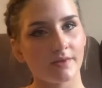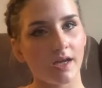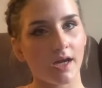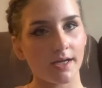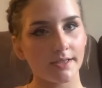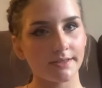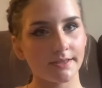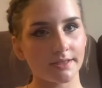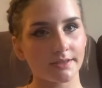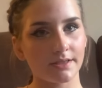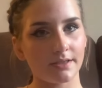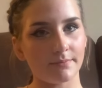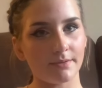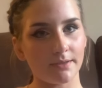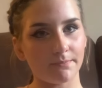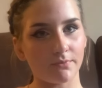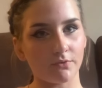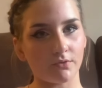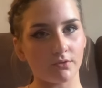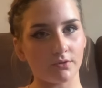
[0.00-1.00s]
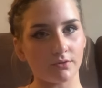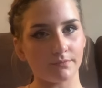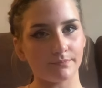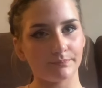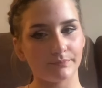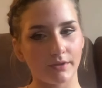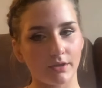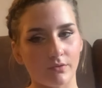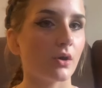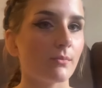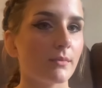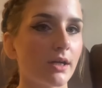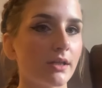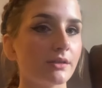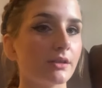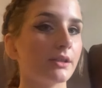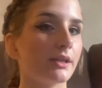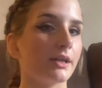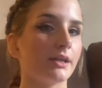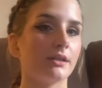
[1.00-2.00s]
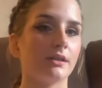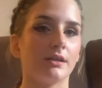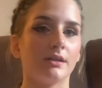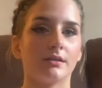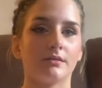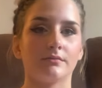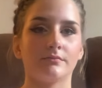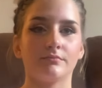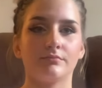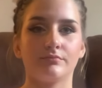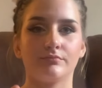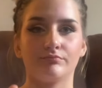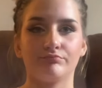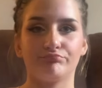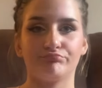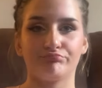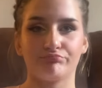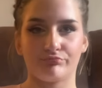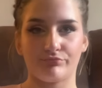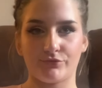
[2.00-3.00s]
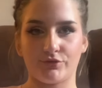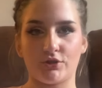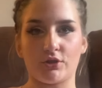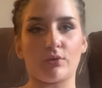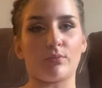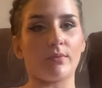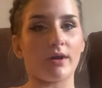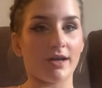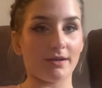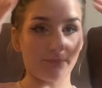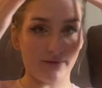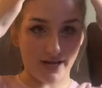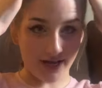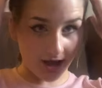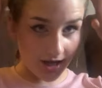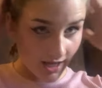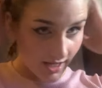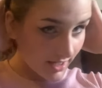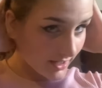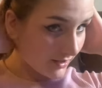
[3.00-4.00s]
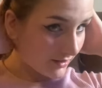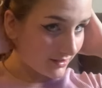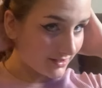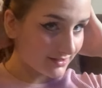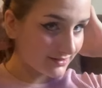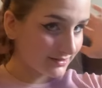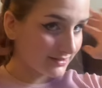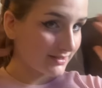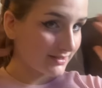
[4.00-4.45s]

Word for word: Hi, sexy people. Don't mind the lighting. Don't mind my hair.